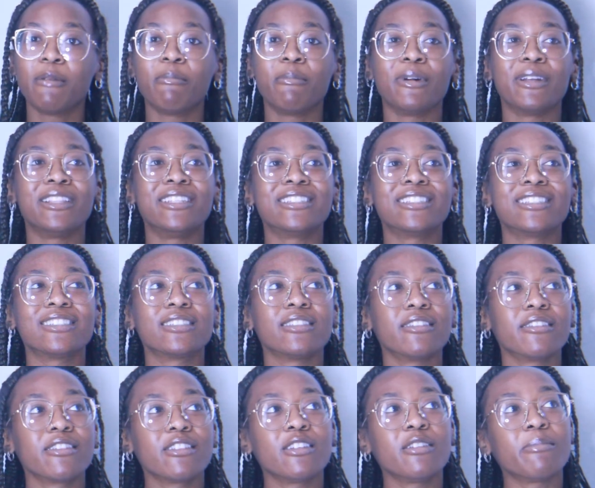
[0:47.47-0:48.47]
But this is
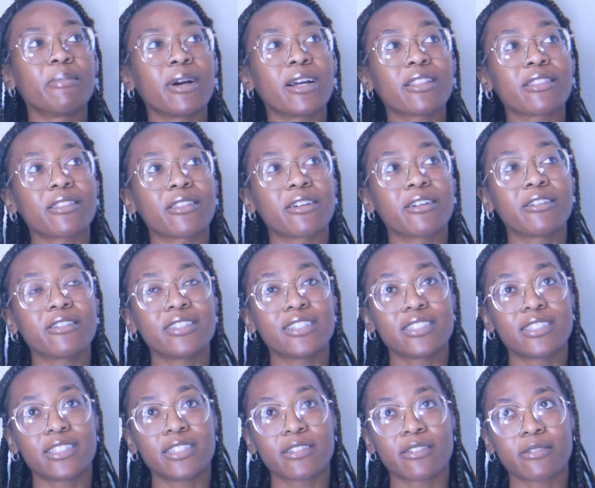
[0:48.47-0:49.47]
literally my third
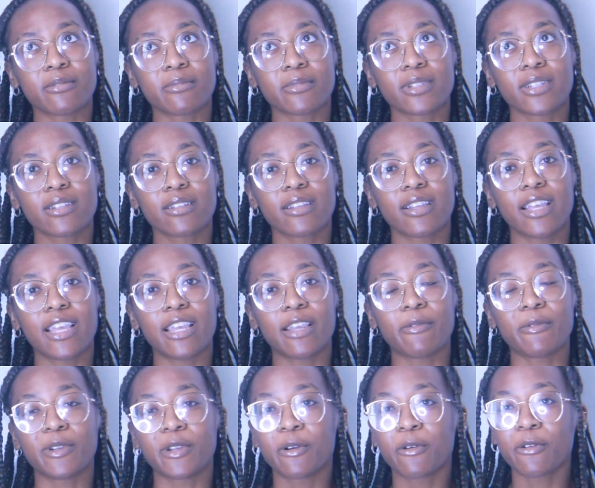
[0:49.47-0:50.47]
attempt
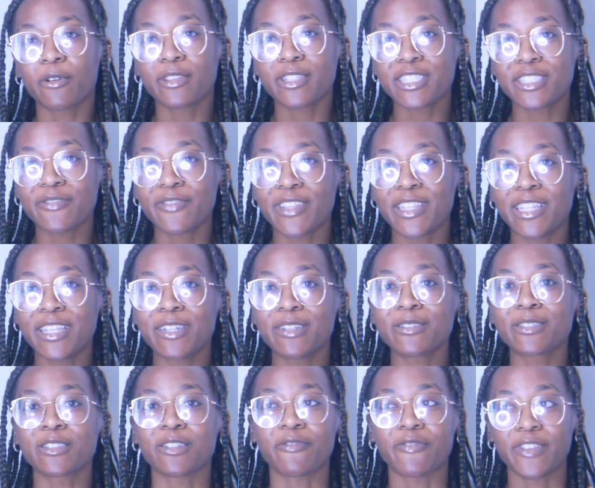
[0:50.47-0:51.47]
at recording this
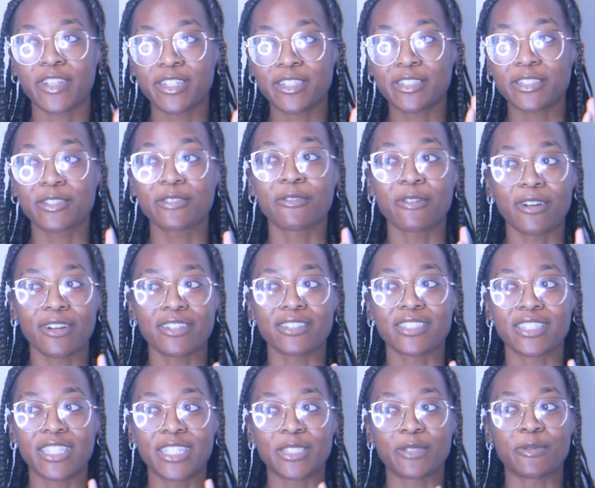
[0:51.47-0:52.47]
video, so fingers
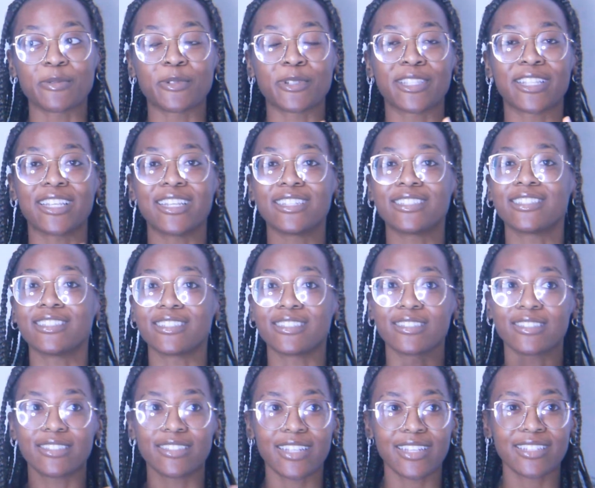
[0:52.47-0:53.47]
crossed this one is a
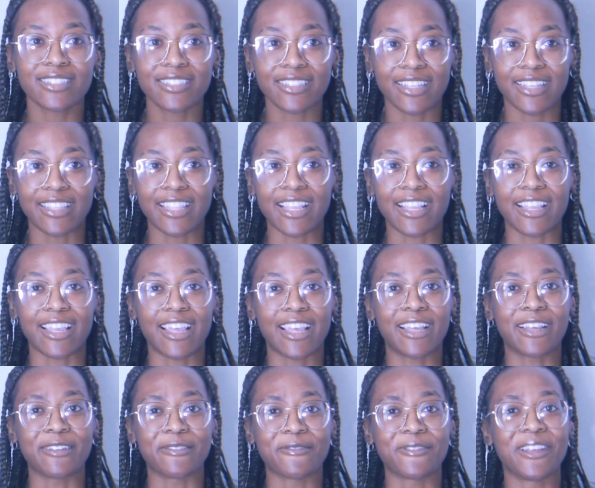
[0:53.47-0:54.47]
success and I can
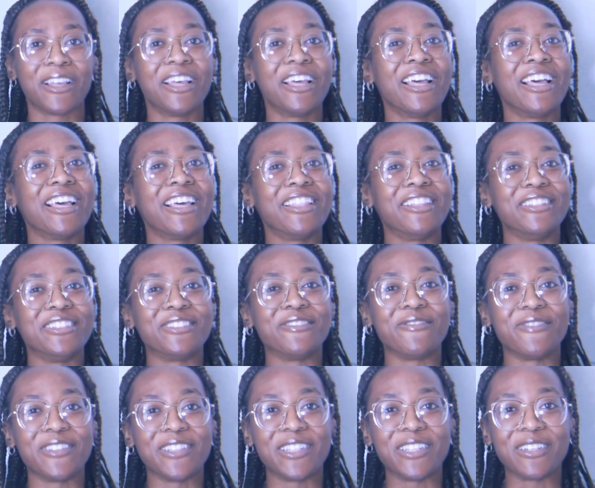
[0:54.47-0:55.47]
have this
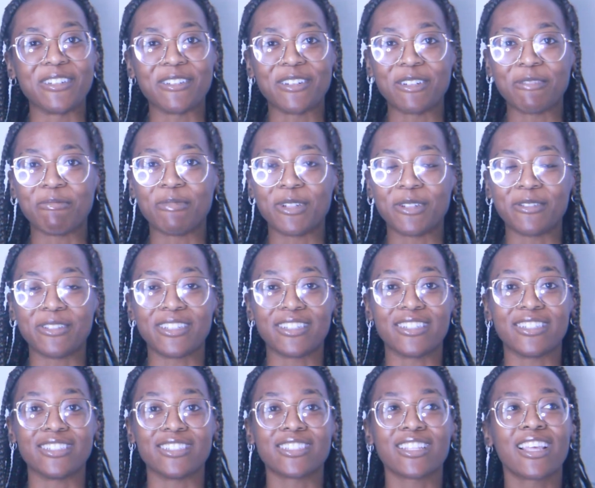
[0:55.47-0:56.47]
video uploaded,
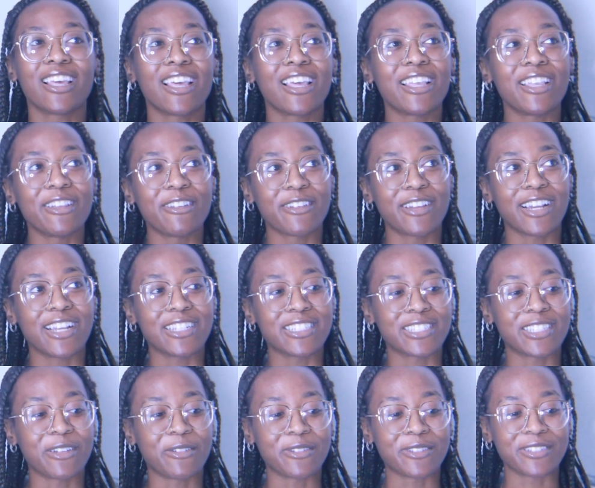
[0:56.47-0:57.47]
because you
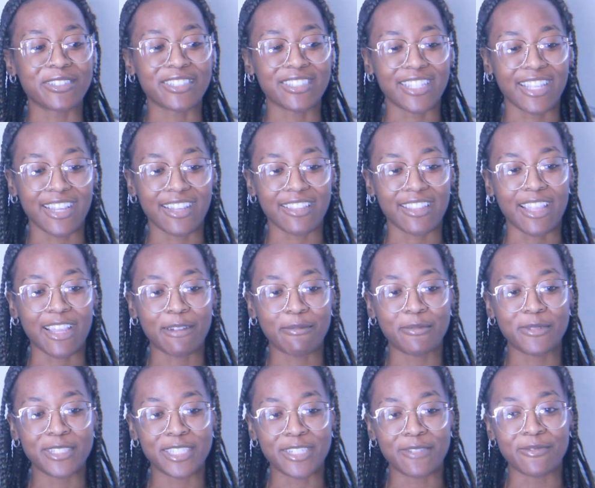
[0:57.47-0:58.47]
guys don't understand how
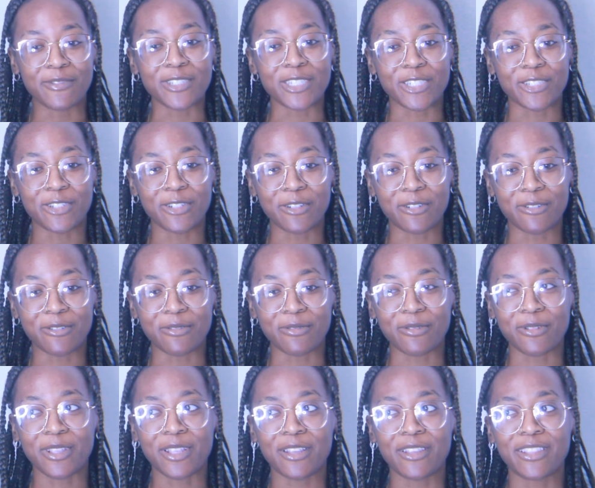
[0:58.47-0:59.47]
much of a struggle
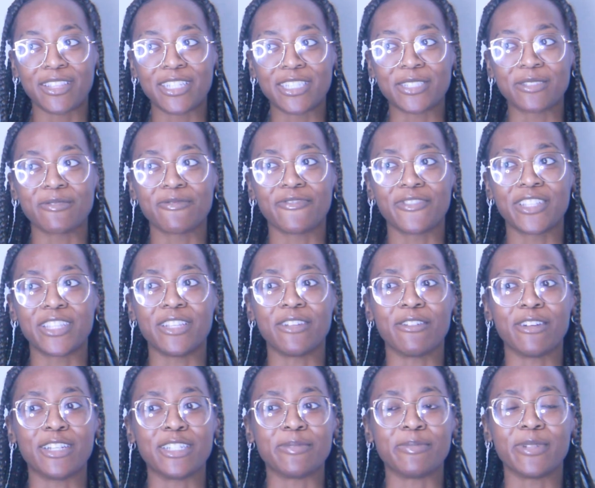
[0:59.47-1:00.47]
this
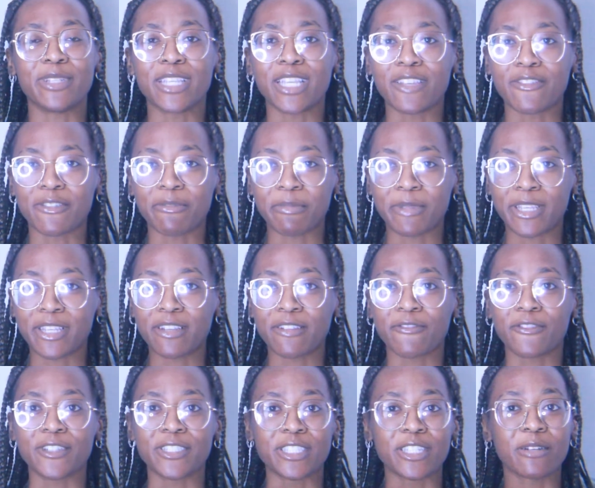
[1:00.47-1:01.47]
video has been giving me
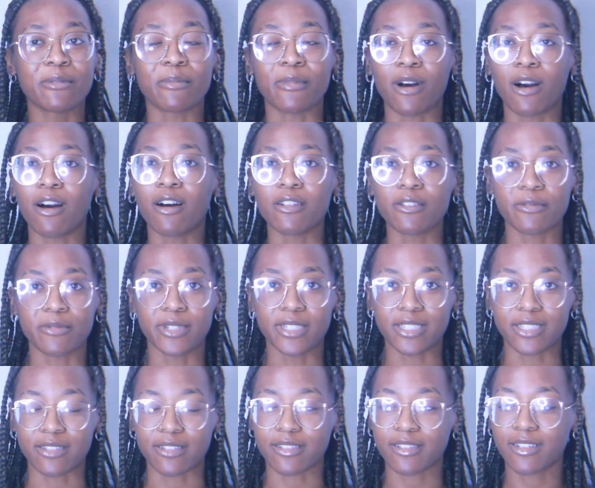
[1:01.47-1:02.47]
for some odd
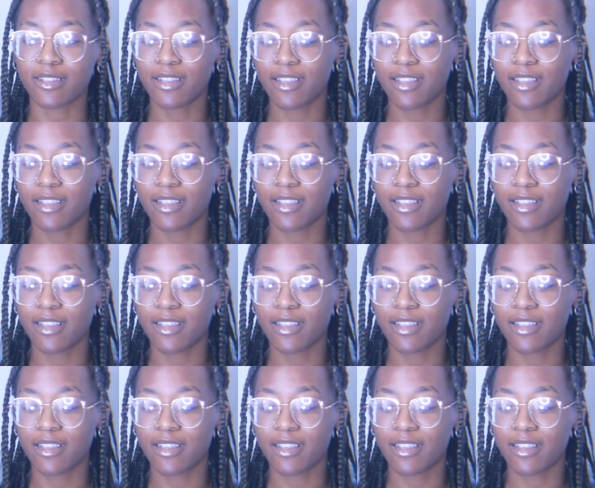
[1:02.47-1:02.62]
reason.